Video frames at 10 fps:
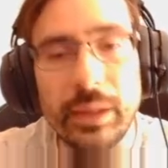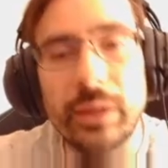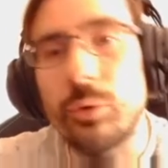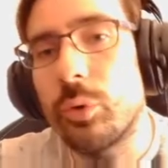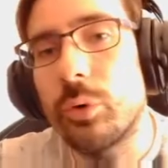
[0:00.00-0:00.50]

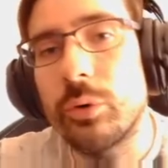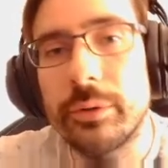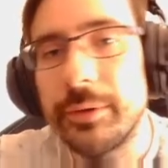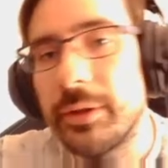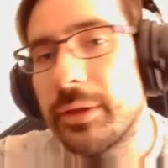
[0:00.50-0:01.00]

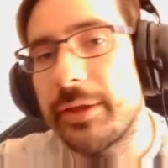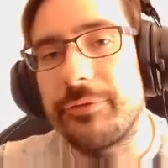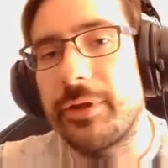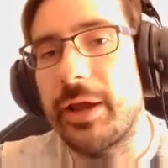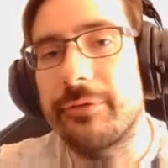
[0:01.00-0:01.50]
or if
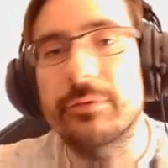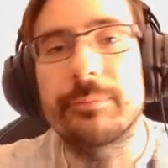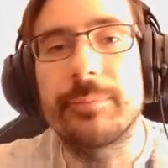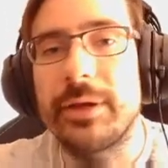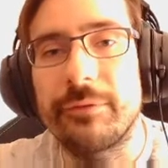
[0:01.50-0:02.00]
you have
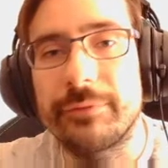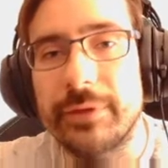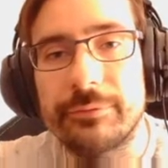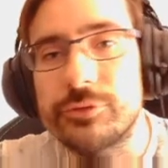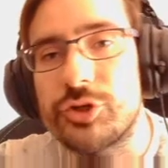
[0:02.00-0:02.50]
many other
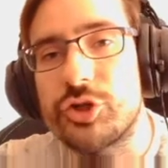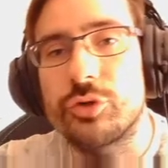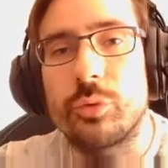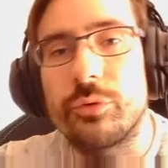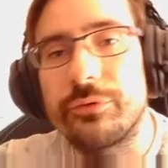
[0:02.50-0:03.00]
levels you
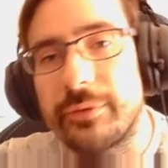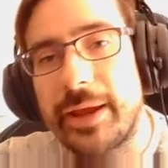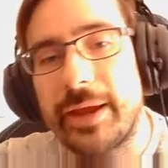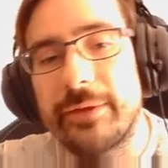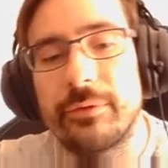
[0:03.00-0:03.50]
can also
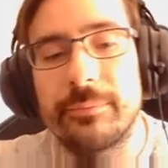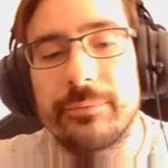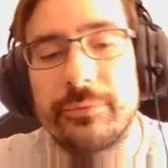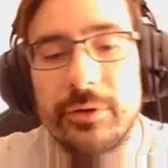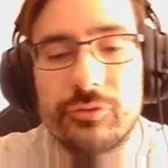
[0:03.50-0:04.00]
add them,
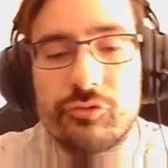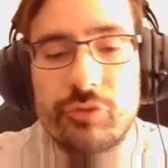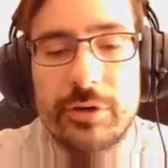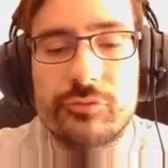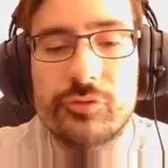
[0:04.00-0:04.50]
so you could
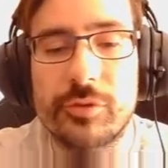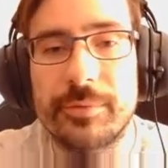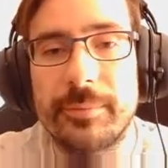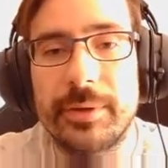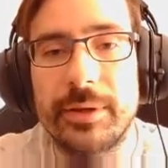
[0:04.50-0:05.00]
drag and drop
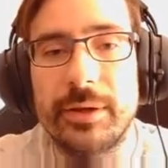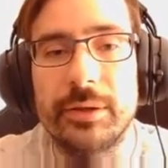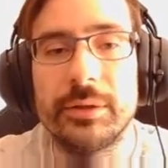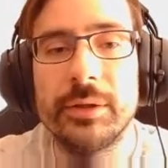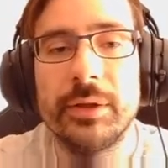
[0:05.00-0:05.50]
them in
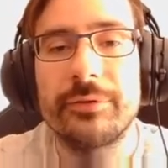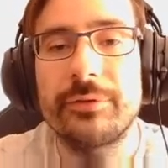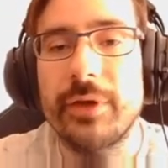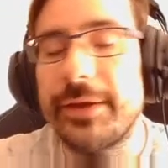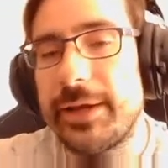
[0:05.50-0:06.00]
here.
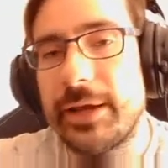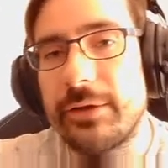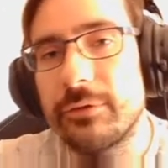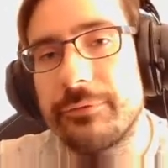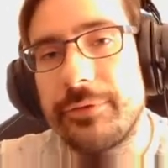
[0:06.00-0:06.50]
So at the
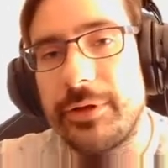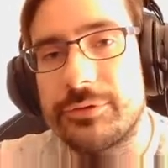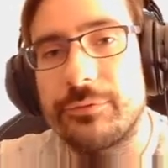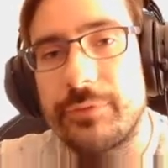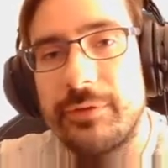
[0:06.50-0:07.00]
end of each
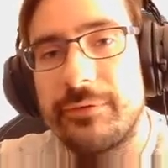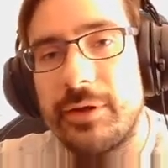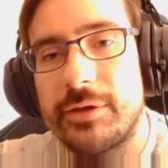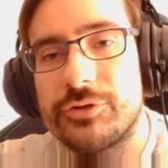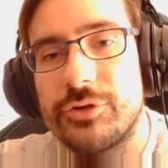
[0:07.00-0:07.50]
of these
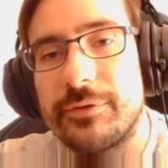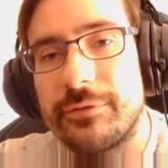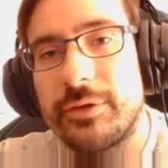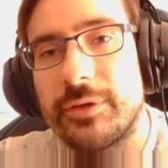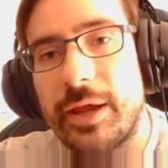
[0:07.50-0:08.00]
scenes you can
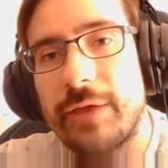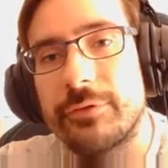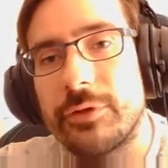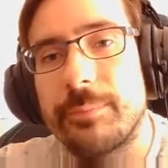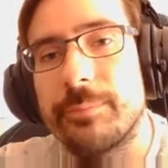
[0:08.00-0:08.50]
see they have
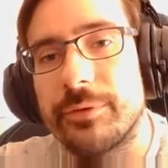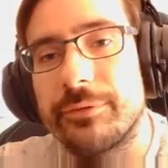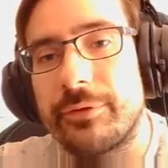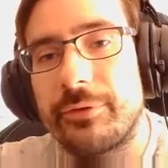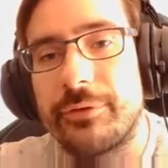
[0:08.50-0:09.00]
a number
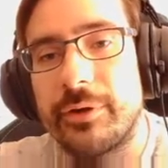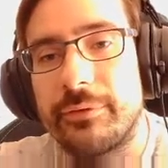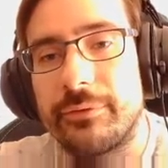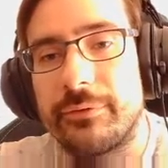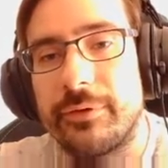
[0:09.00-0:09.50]

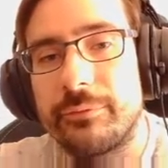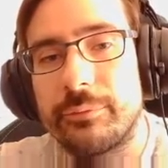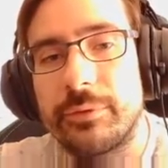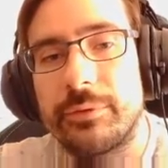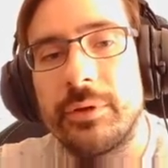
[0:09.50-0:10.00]
associated. So this
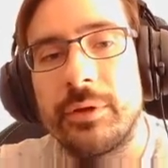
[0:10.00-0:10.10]
one,